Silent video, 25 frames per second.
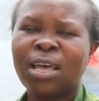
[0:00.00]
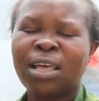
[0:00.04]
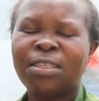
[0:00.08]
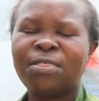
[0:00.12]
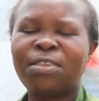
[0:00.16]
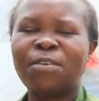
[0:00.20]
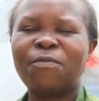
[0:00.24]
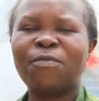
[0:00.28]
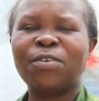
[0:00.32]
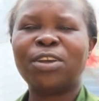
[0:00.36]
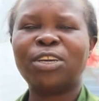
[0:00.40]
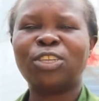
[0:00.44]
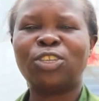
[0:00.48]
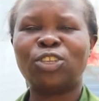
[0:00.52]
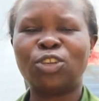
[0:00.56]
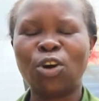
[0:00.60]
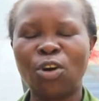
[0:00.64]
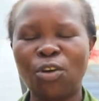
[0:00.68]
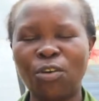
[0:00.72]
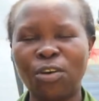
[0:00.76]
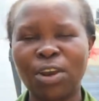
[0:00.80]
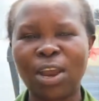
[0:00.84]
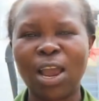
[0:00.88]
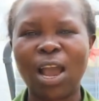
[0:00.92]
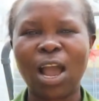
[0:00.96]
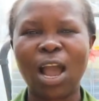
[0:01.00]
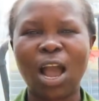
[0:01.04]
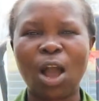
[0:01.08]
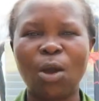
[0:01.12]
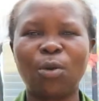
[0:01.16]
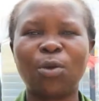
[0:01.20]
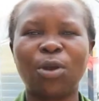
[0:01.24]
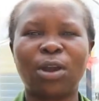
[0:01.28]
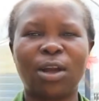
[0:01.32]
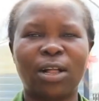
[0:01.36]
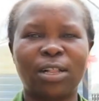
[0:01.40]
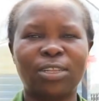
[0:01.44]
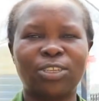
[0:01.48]
the Victoria
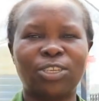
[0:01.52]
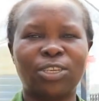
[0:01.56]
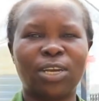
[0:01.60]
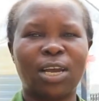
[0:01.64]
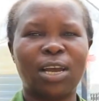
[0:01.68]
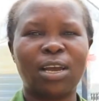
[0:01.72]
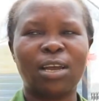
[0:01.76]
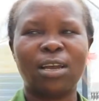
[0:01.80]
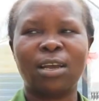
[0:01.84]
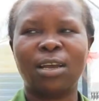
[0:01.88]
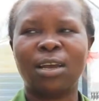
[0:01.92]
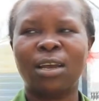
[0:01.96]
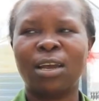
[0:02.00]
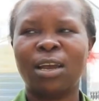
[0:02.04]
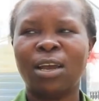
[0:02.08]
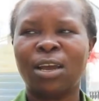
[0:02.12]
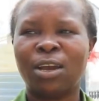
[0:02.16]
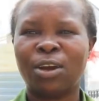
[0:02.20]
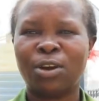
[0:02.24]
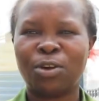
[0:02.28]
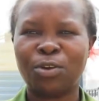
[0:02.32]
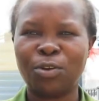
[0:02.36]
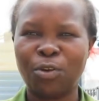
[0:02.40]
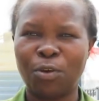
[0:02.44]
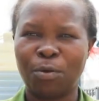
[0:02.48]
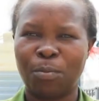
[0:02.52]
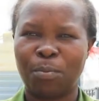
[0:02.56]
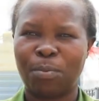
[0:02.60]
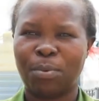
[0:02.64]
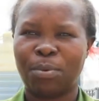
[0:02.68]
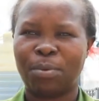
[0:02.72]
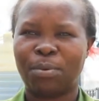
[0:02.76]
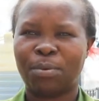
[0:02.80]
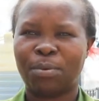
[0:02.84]
Aquaculture Group.